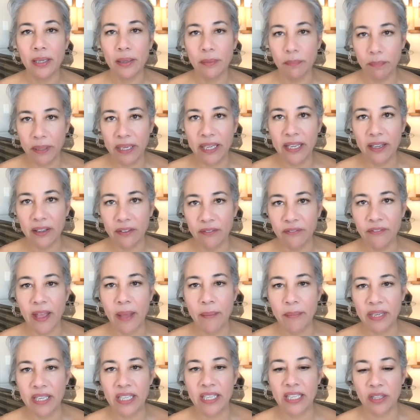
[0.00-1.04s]
being
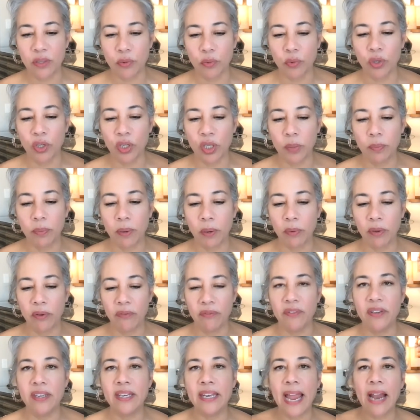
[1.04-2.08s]
feminine in the world, but we've
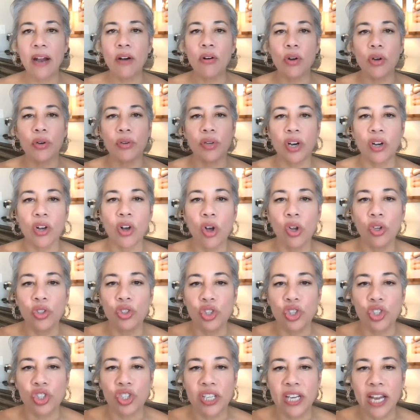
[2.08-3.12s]
narrowed our
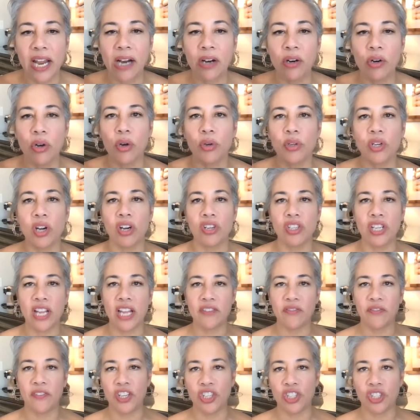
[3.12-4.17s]
cultures, narrowed our
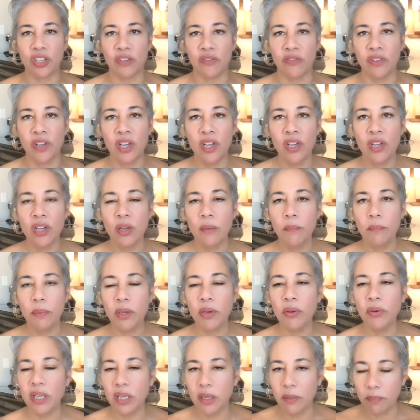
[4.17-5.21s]
definition of
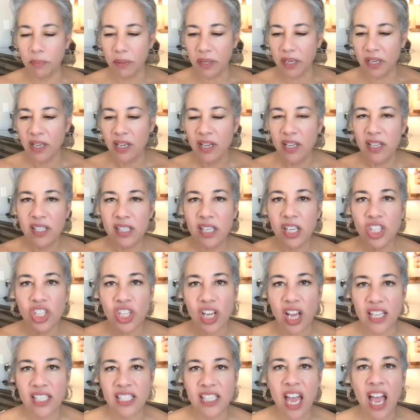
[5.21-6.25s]
beauty to be such
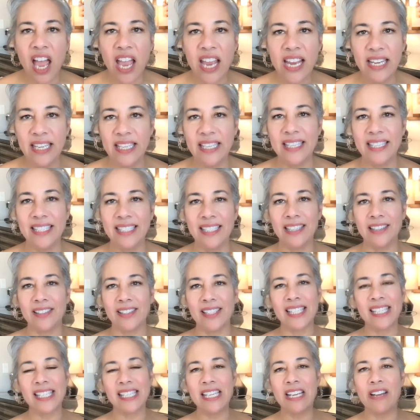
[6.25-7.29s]
a tiny little
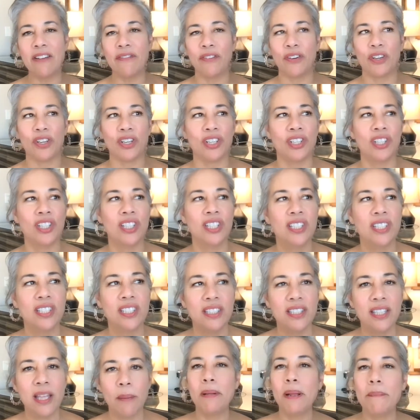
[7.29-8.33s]
sliver
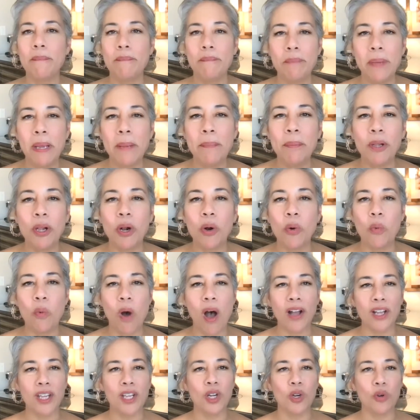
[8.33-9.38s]
that people are
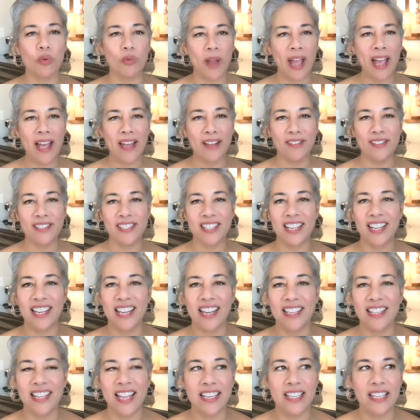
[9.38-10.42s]
walking around
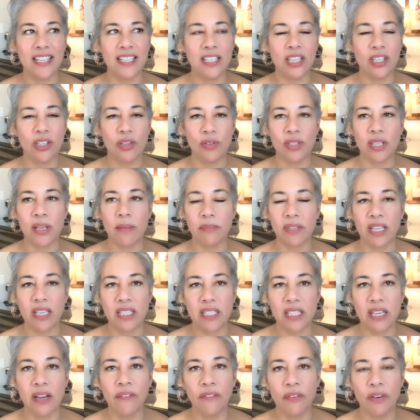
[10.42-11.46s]
thinking they need to do something
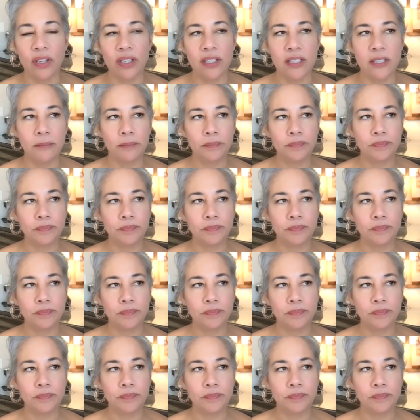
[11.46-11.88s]
different.